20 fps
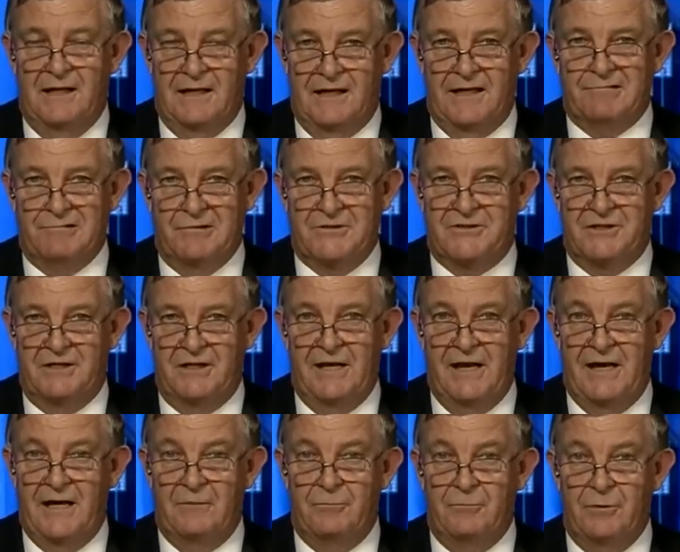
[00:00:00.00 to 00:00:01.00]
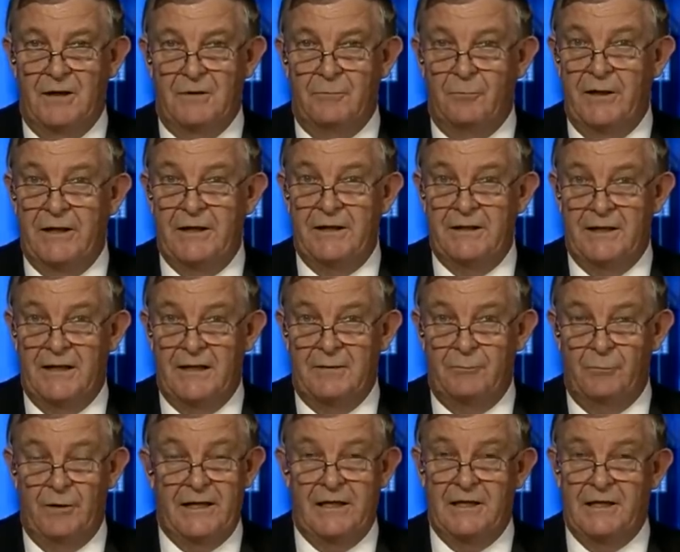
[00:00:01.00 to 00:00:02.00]
electricity now, we
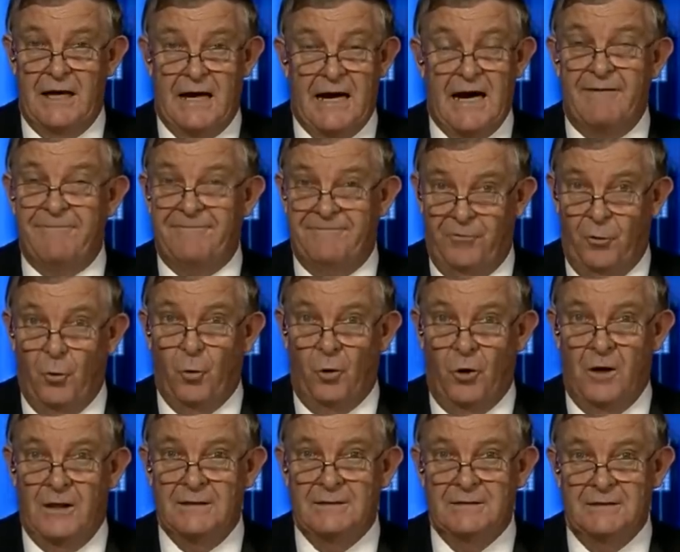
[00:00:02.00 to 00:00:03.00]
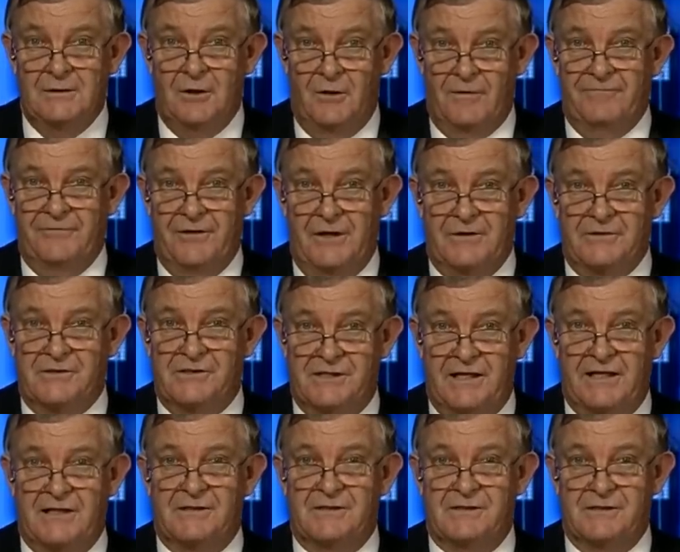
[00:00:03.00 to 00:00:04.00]
are 4 of those
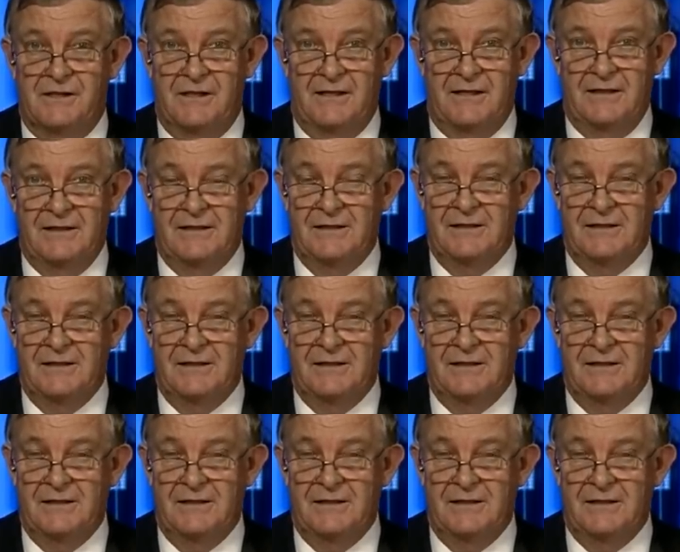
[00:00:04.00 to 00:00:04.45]
6.